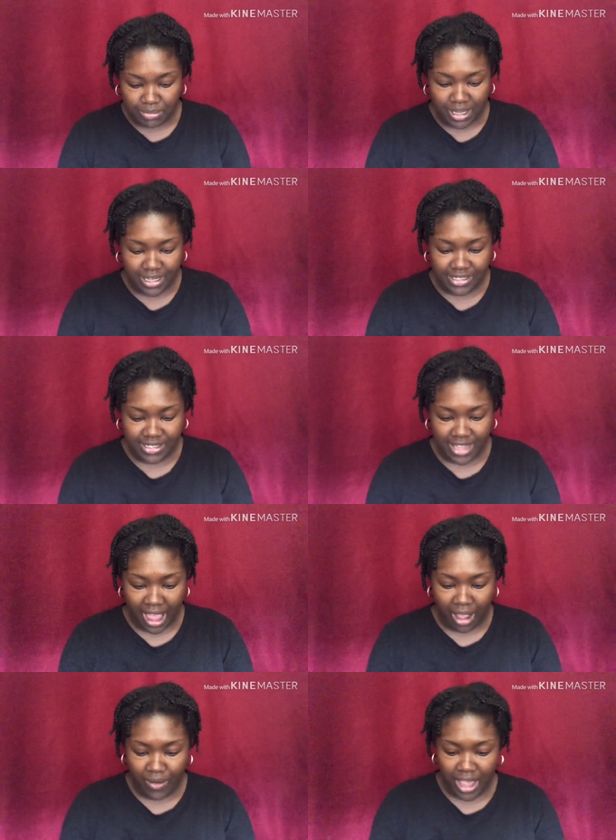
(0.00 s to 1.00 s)
because
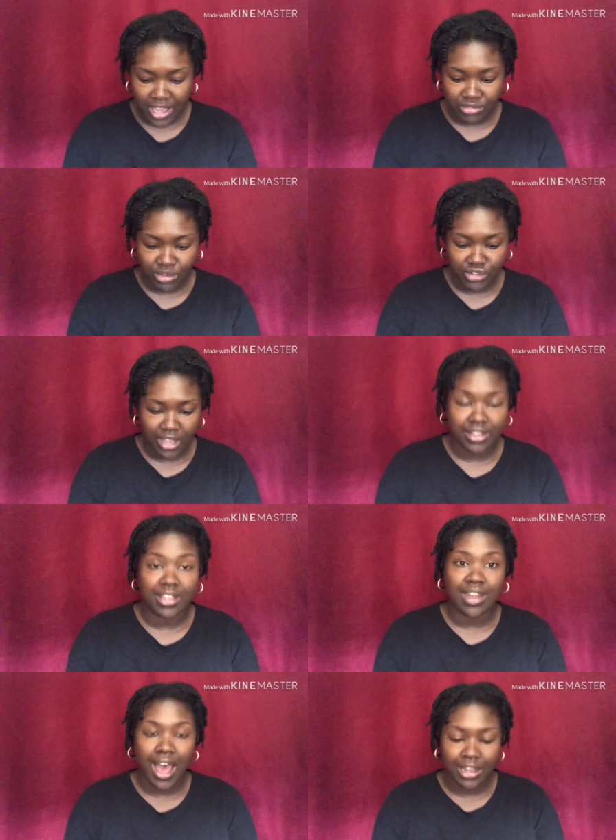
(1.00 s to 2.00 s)
thou has
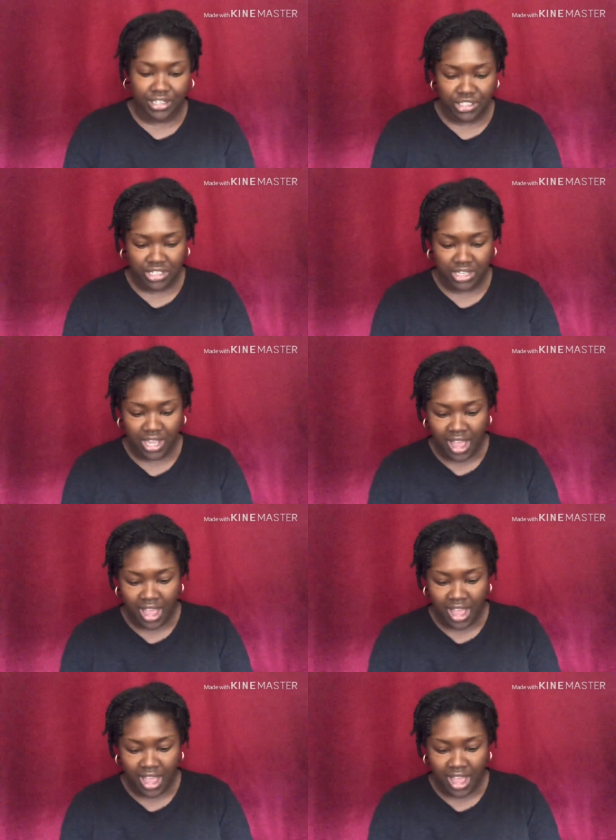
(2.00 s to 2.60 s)
rejected knowledge,